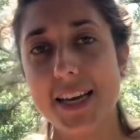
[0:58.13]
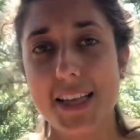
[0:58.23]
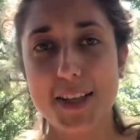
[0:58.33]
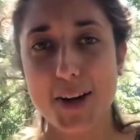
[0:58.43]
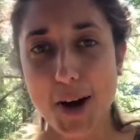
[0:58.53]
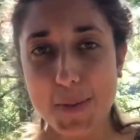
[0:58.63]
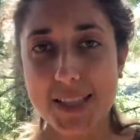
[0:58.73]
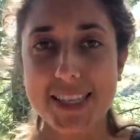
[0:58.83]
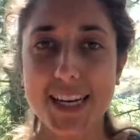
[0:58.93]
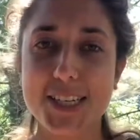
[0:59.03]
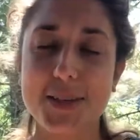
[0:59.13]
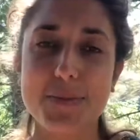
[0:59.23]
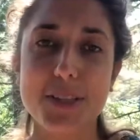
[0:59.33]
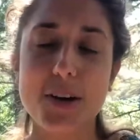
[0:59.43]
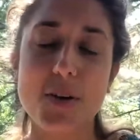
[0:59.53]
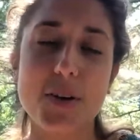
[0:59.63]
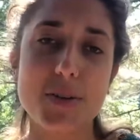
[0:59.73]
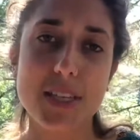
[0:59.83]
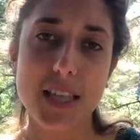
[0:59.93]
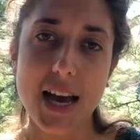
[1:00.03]
in the comment section below
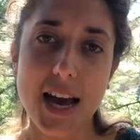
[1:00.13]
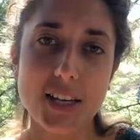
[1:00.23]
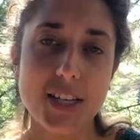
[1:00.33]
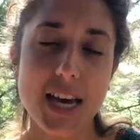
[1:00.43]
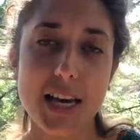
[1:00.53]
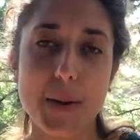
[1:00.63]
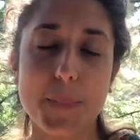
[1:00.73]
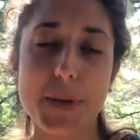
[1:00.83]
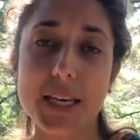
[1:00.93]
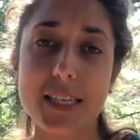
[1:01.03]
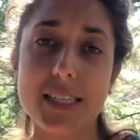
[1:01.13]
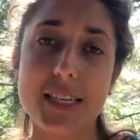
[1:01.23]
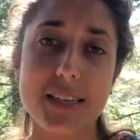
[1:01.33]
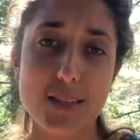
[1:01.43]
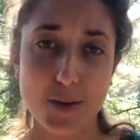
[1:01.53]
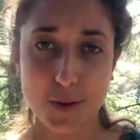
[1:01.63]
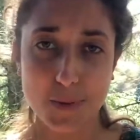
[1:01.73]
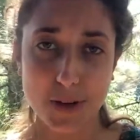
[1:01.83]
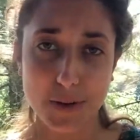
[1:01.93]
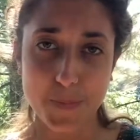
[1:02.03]
using the hashtag
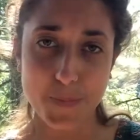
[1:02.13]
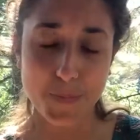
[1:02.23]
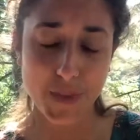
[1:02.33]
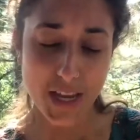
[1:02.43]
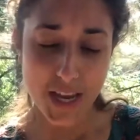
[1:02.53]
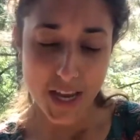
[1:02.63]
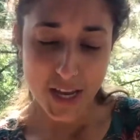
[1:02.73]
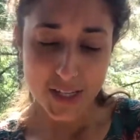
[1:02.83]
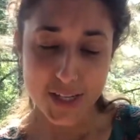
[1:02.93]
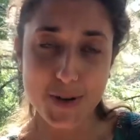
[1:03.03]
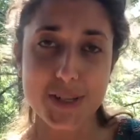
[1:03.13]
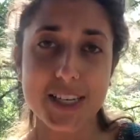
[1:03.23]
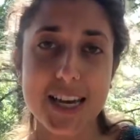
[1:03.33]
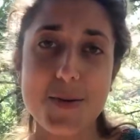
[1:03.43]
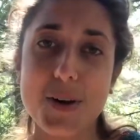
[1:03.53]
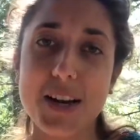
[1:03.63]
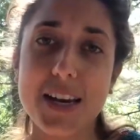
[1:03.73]
BTSoulBrew. So today we're